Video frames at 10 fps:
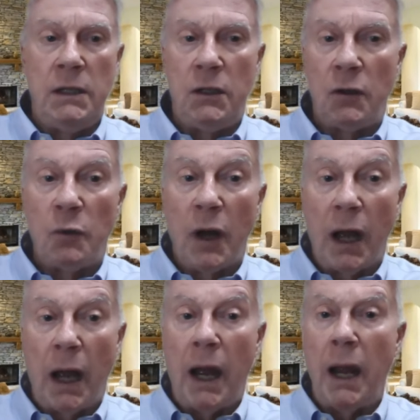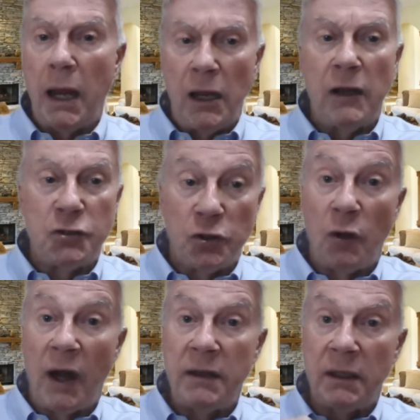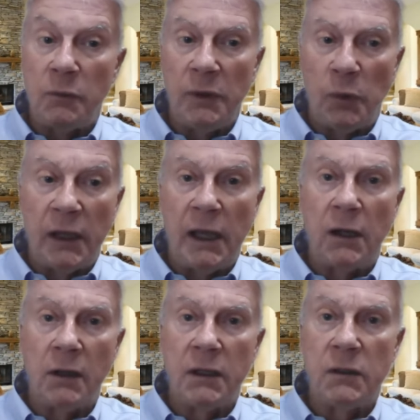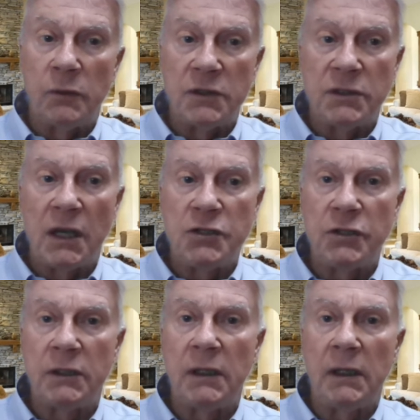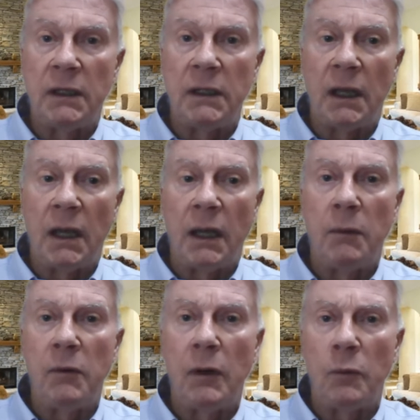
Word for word: You know, uh, I, as you know, I think we went, entered into recession in, uh,